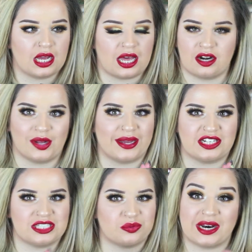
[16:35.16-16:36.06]
I don't know,
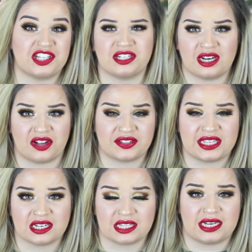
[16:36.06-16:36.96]
it just, when I took it off at the
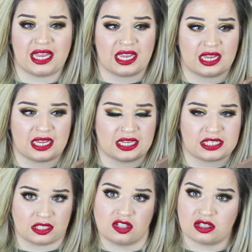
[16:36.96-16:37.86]
end of the day, it
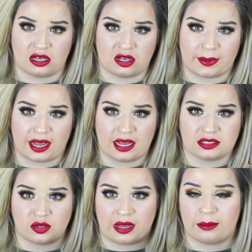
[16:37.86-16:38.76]
didn't look good under my eyes,
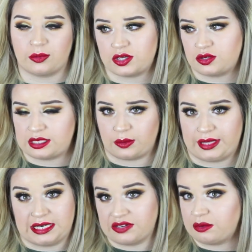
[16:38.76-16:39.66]
so I'm going to stick with
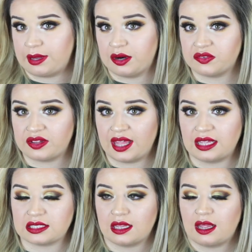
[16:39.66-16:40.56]
a different powder for
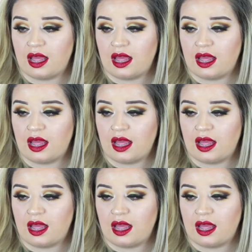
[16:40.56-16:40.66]
that.